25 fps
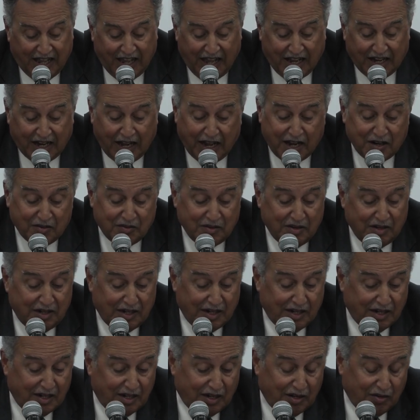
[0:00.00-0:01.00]
I
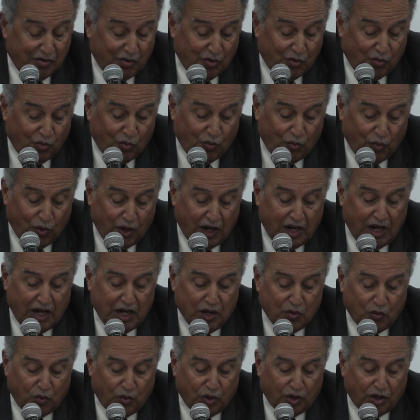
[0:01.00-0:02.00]

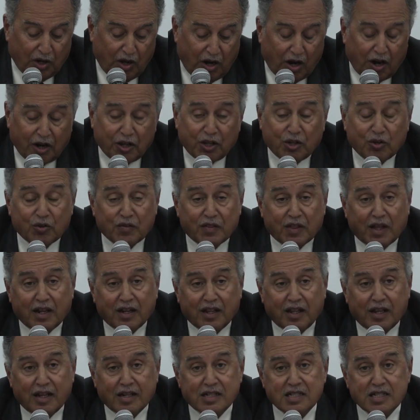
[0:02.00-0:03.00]
really would argue
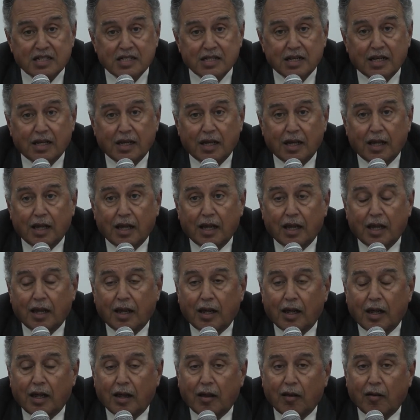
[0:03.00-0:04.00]
that it's
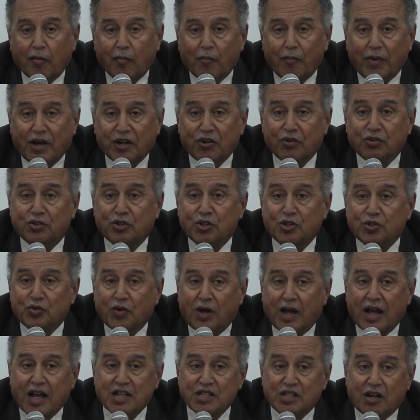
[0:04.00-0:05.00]
better to
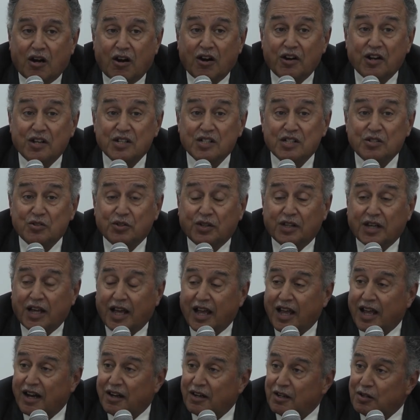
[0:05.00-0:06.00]
try as hard as you
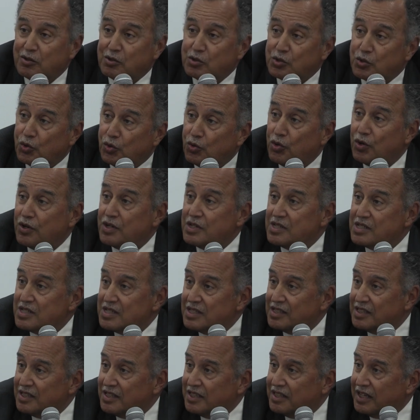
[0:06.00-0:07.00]
can
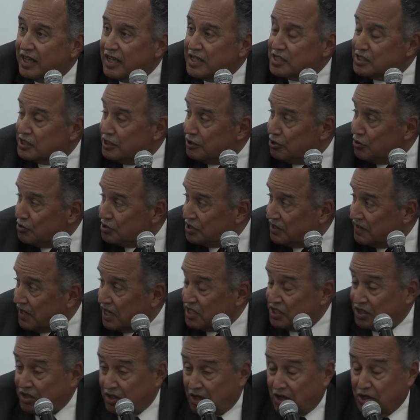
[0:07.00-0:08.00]
towards a solution
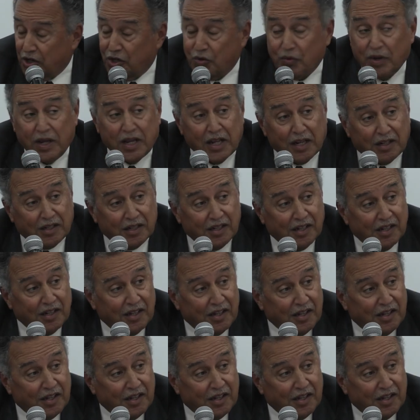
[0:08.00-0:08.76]
that's concrete